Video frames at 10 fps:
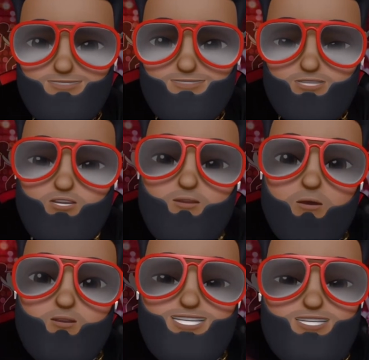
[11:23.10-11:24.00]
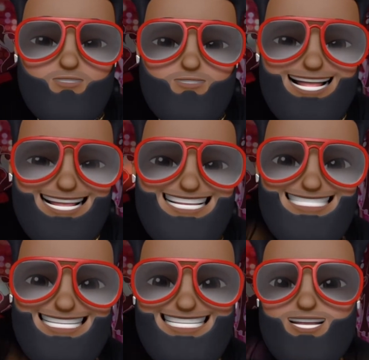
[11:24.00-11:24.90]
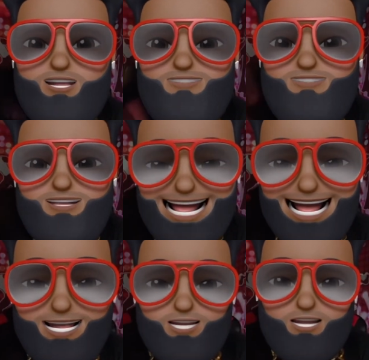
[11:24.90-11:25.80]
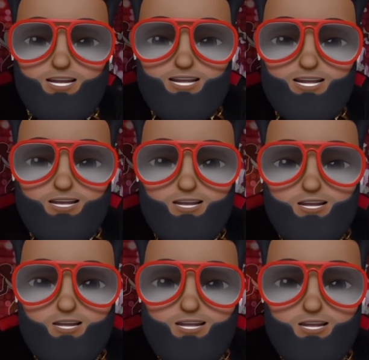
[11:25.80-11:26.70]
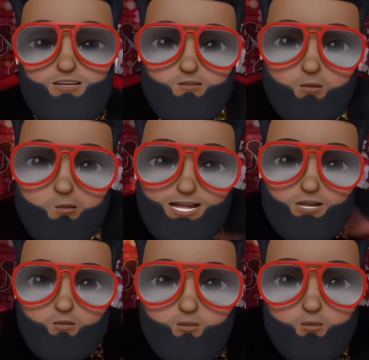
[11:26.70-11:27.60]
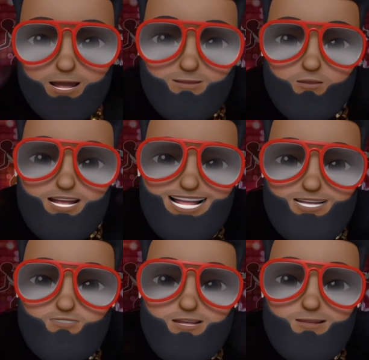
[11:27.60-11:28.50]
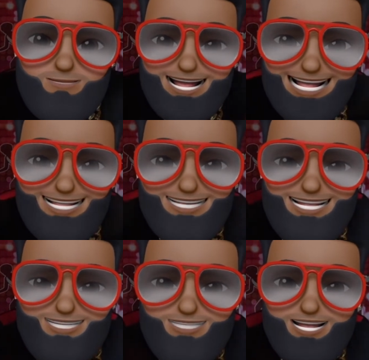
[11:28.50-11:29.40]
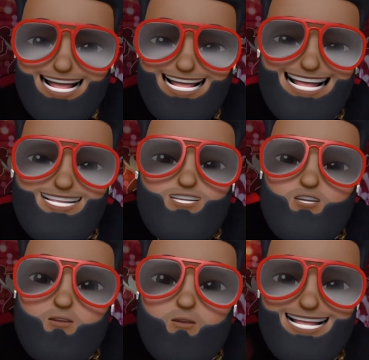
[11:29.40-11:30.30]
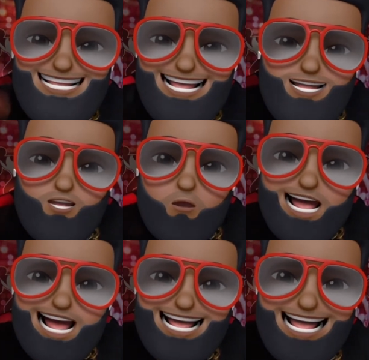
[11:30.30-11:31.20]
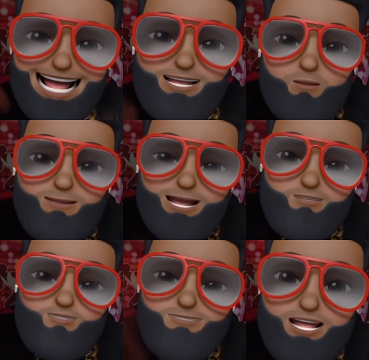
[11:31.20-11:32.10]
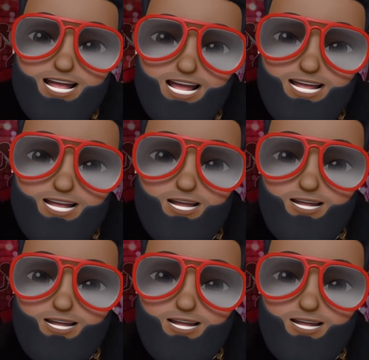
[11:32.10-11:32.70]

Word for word: You using Tariq Nasheed to deflect from what people need to really be paying attention. And that's you not knowing how to handle people's money.